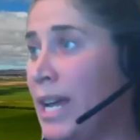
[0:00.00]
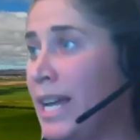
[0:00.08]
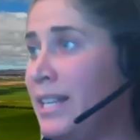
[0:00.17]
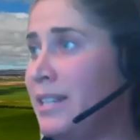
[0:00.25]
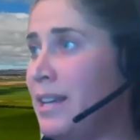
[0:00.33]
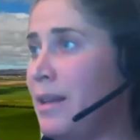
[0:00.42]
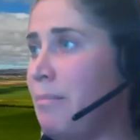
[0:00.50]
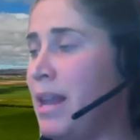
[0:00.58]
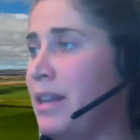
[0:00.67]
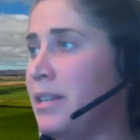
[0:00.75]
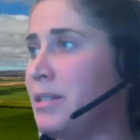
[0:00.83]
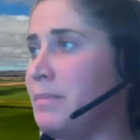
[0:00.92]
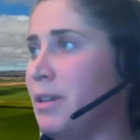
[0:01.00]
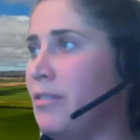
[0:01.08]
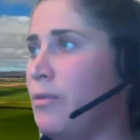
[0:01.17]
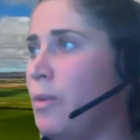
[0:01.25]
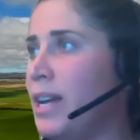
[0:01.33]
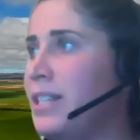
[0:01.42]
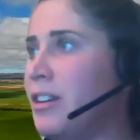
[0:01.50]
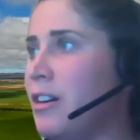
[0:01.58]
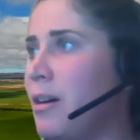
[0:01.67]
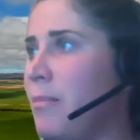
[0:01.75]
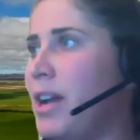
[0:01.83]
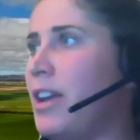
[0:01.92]
weeds and management of weeds,
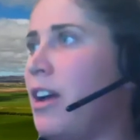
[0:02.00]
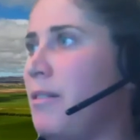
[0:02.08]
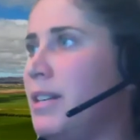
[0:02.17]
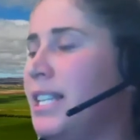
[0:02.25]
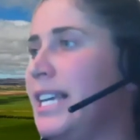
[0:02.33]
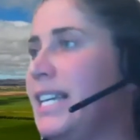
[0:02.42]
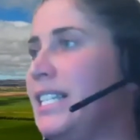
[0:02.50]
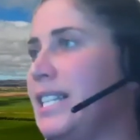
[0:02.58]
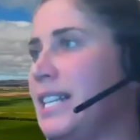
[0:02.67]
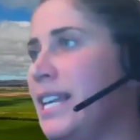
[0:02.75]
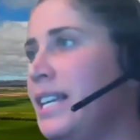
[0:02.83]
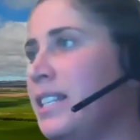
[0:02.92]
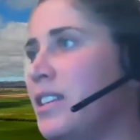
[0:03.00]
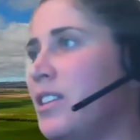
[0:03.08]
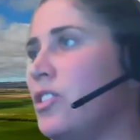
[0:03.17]
so I might go on to these next.